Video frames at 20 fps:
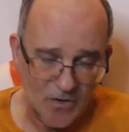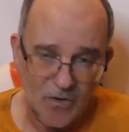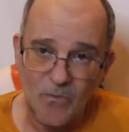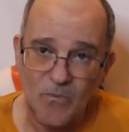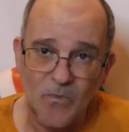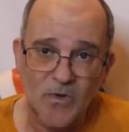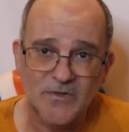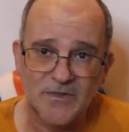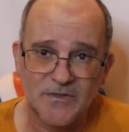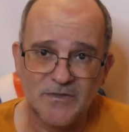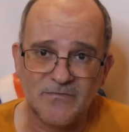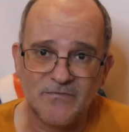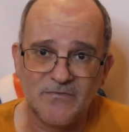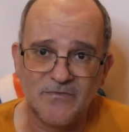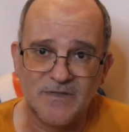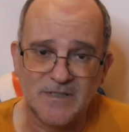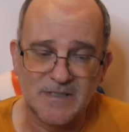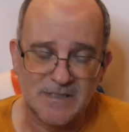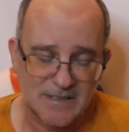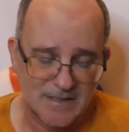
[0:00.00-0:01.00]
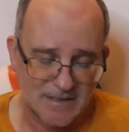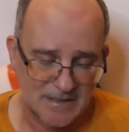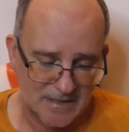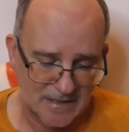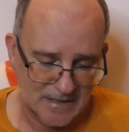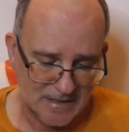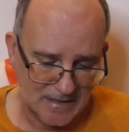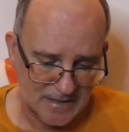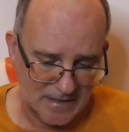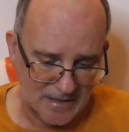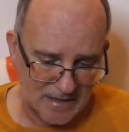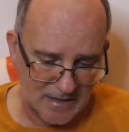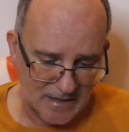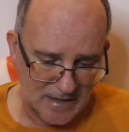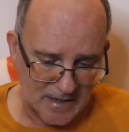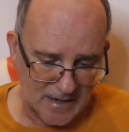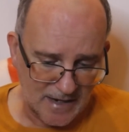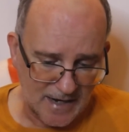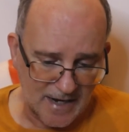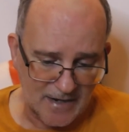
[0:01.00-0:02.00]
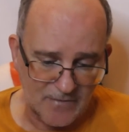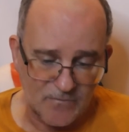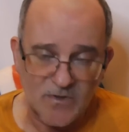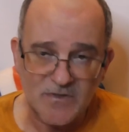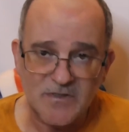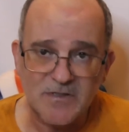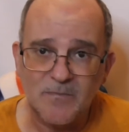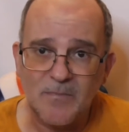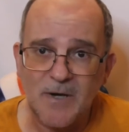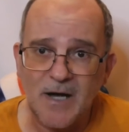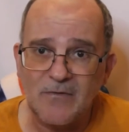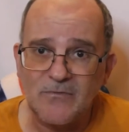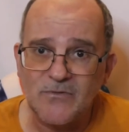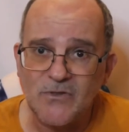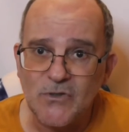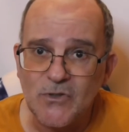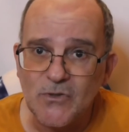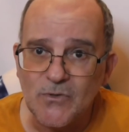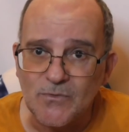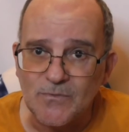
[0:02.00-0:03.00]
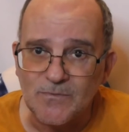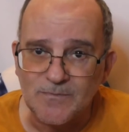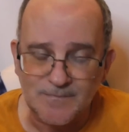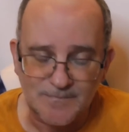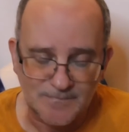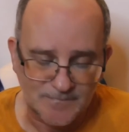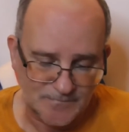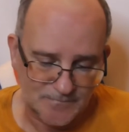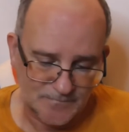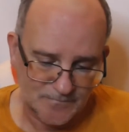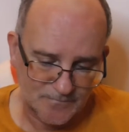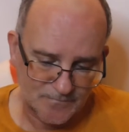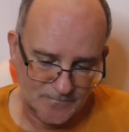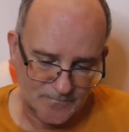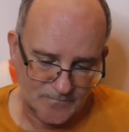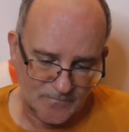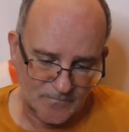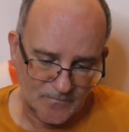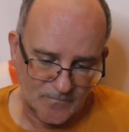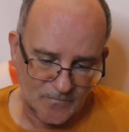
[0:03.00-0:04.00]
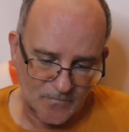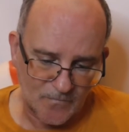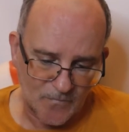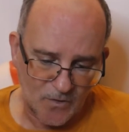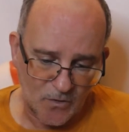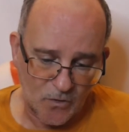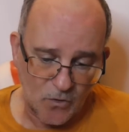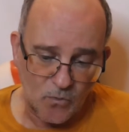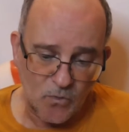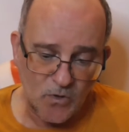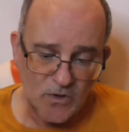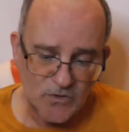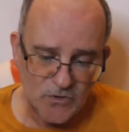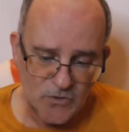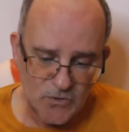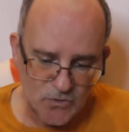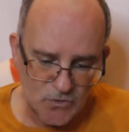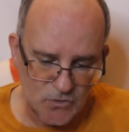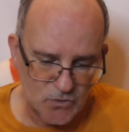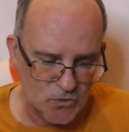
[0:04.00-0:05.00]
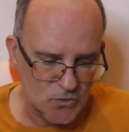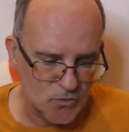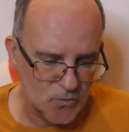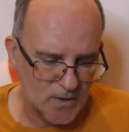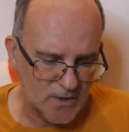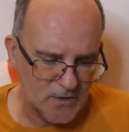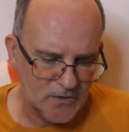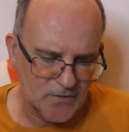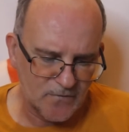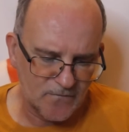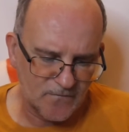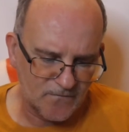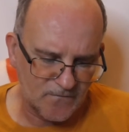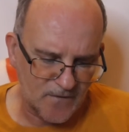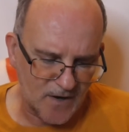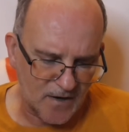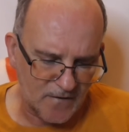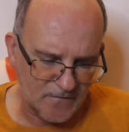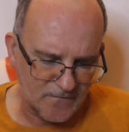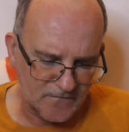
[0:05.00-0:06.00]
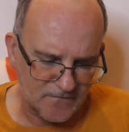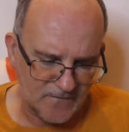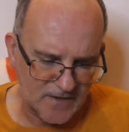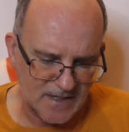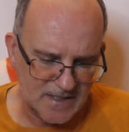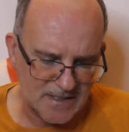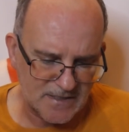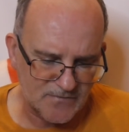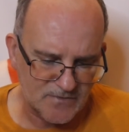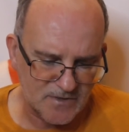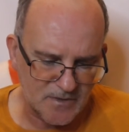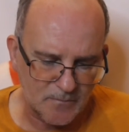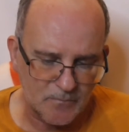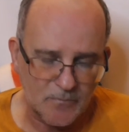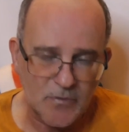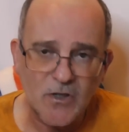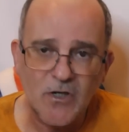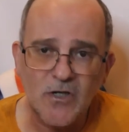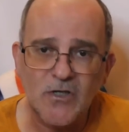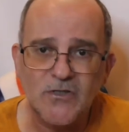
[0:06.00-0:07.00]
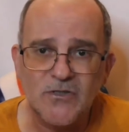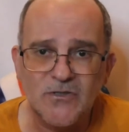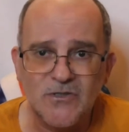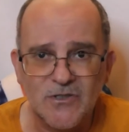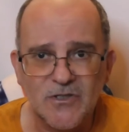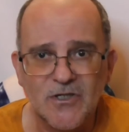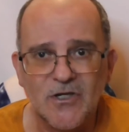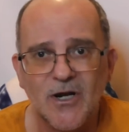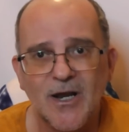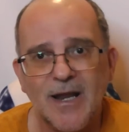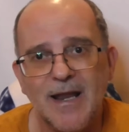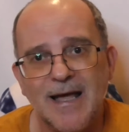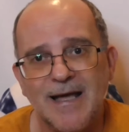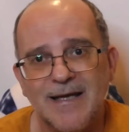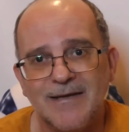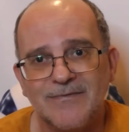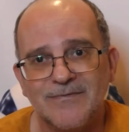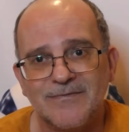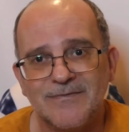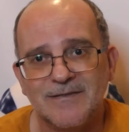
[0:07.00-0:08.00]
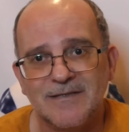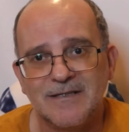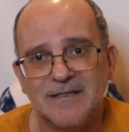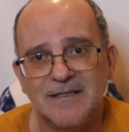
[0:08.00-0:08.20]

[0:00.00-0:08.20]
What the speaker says: What a difference. And what about you? What do you do when you are faced with a burden in your life?